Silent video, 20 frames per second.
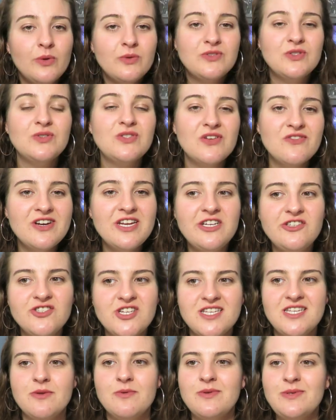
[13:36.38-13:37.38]
What was also really
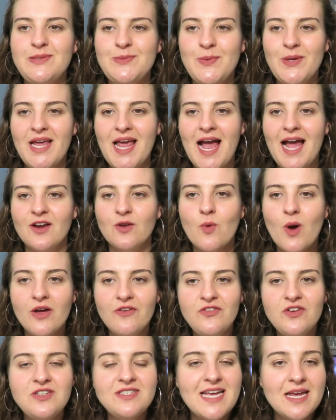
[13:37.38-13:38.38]
interesting was we had
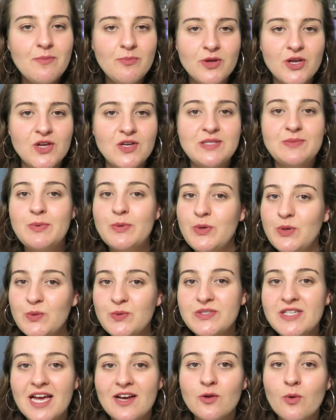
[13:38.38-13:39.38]
quite a few debuts, but we
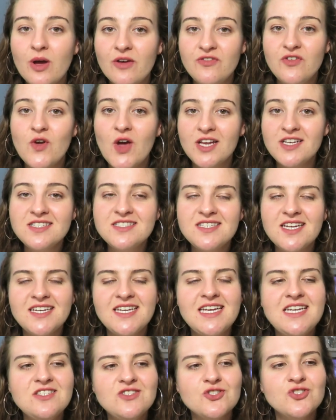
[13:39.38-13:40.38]
also had quite a few
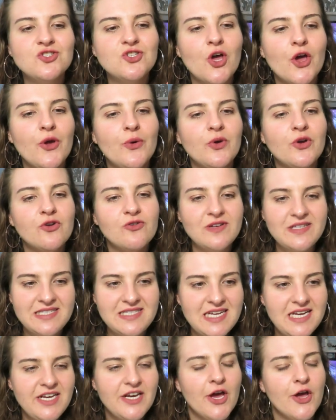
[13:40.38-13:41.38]
understudies. So
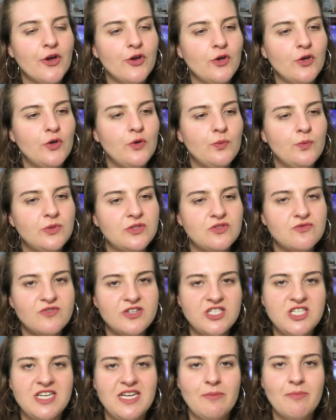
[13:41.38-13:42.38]
Christina, who was
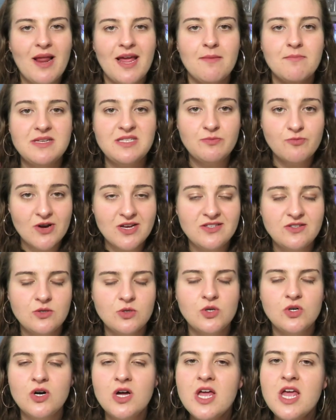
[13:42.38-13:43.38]
originally playing Miss
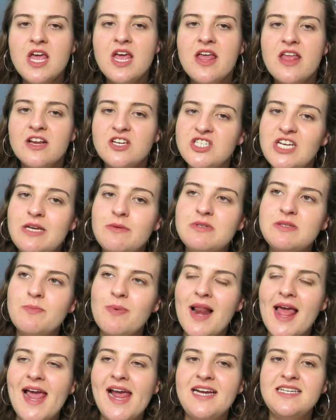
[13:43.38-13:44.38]
Breslaw, she was
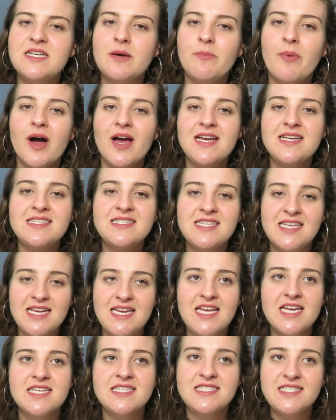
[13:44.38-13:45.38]
played by
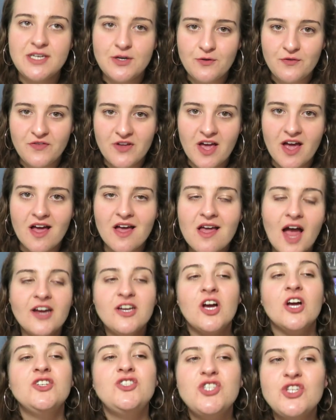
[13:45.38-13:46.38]
Celia Sylvia.
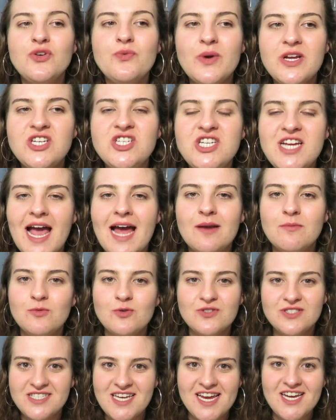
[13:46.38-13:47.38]
I do wish she had
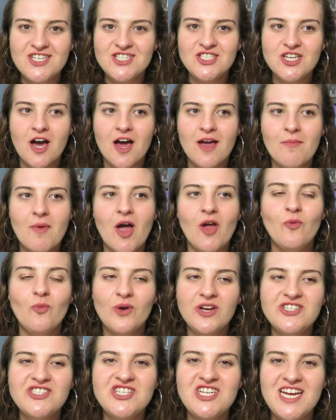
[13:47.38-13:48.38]
more stage time. I
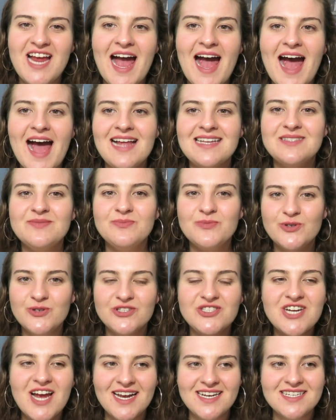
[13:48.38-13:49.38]
wish she had
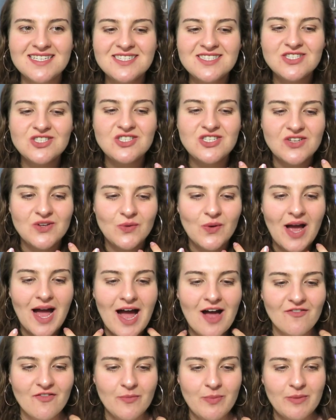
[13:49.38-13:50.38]
more chance to
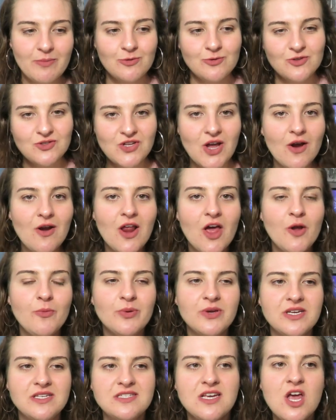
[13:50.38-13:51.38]
have a bit more solo,
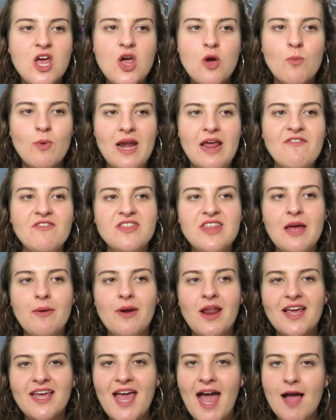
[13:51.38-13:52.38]
because whenever there
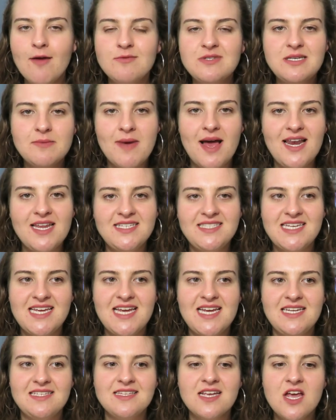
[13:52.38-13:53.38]
were like counter
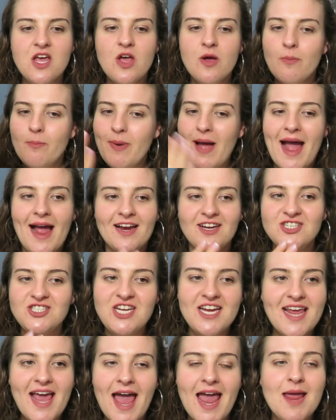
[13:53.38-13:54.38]
melodies, bang,
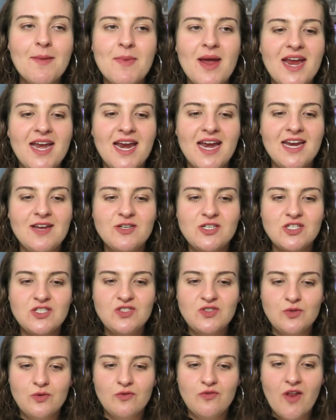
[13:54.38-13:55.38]
she came in and it
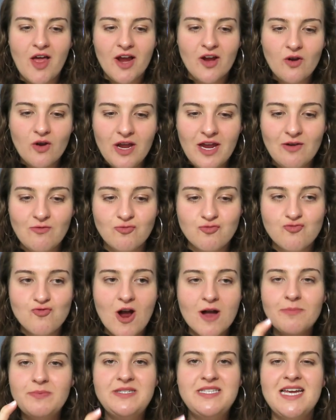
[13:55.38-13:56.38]
just sort of like
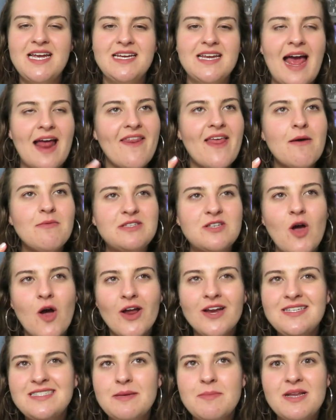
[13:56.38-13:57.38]
erupted, and that was
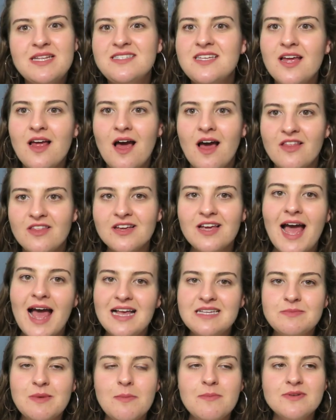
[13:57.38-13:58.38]
quite similar to other
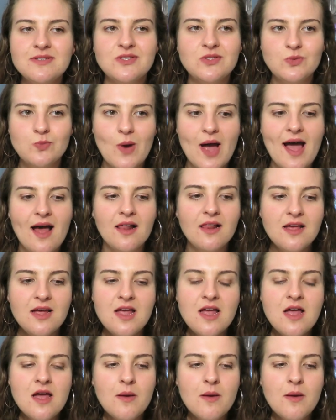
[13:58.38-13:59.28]
cast members as well.